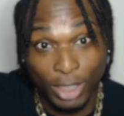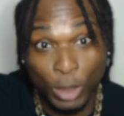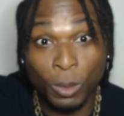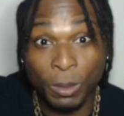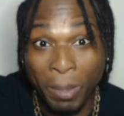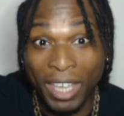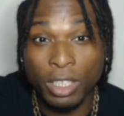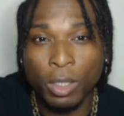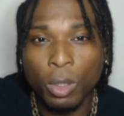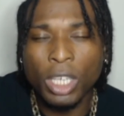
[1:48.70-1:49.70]
You was
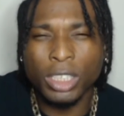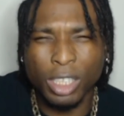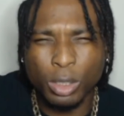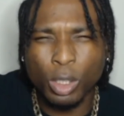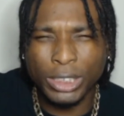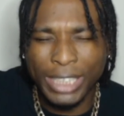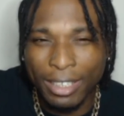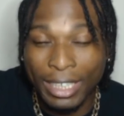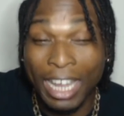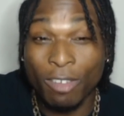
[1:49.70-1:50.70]
better. So you're
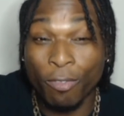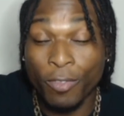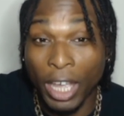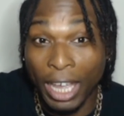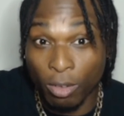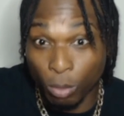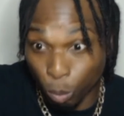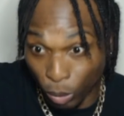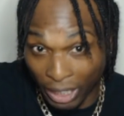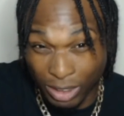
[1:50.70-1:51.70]
saying
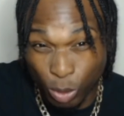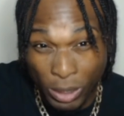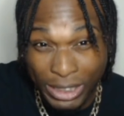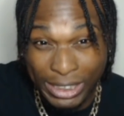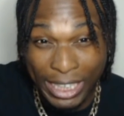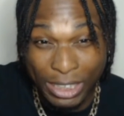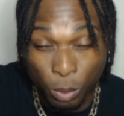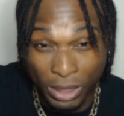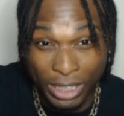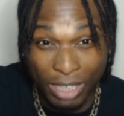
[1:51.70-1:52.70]
at 28,
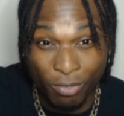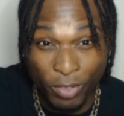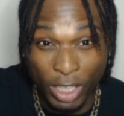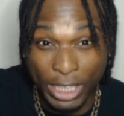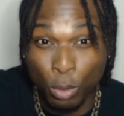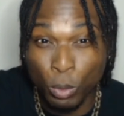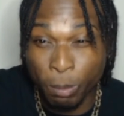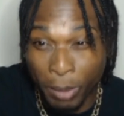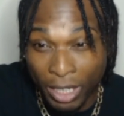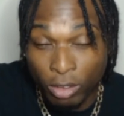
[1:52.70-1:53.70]
29, 30, you was
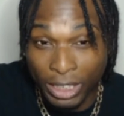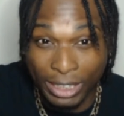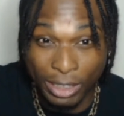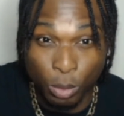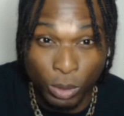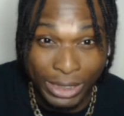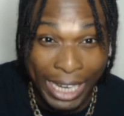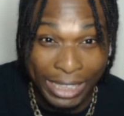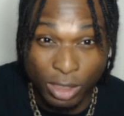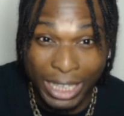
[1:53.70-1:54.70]
better looking than you was
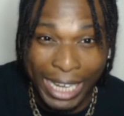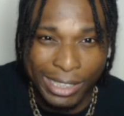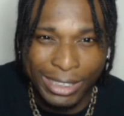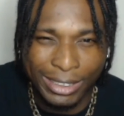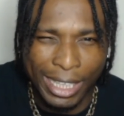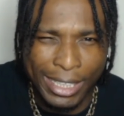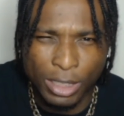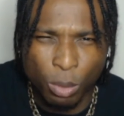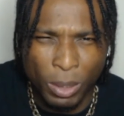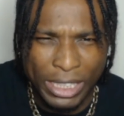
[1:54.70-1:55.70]
at, like, let's say
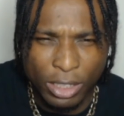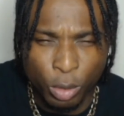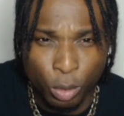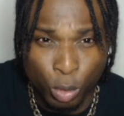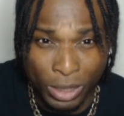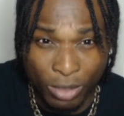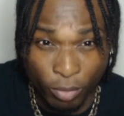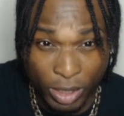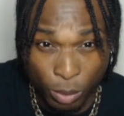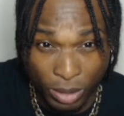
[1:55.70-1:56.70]
22,
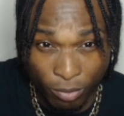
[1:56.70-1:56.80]
23, 24.